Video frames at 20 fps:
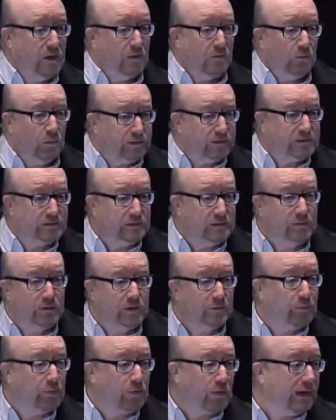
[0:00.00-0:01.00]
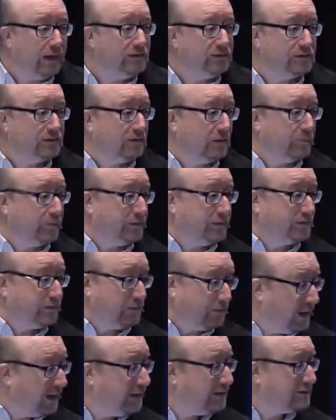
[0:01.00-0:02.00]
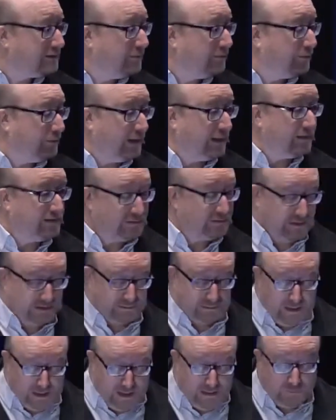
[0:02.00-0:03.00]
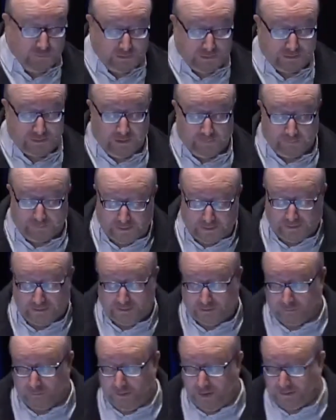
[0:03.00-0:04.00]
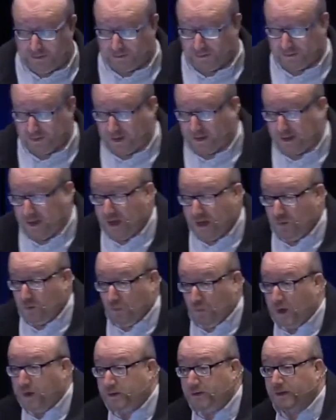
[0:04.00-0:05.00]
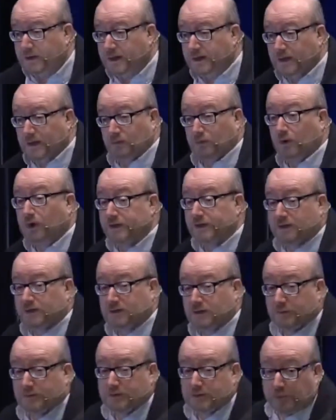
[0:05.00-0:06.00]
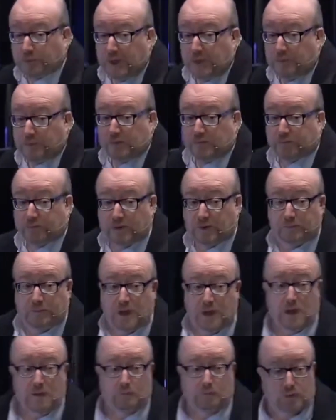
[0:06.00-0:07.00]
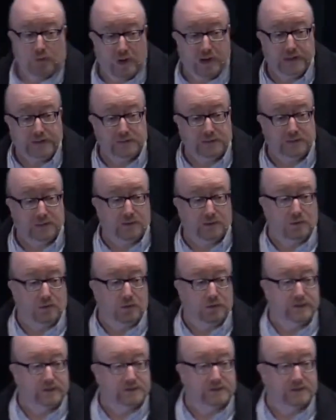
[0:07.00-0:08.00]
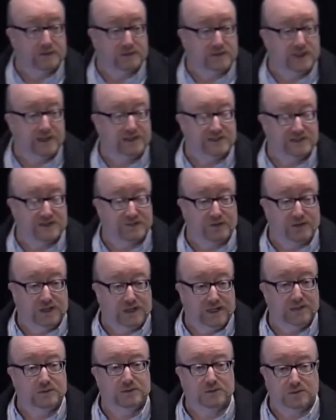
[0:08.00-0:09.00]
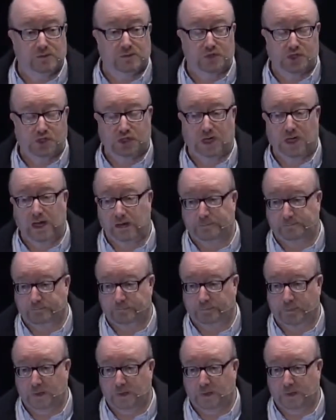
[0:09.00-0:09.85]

What are some of the praise stoppers? There are some things that will stop that. I just mentioned that. One thing that really stops people from praising the Lord is the sense of guilt or shame.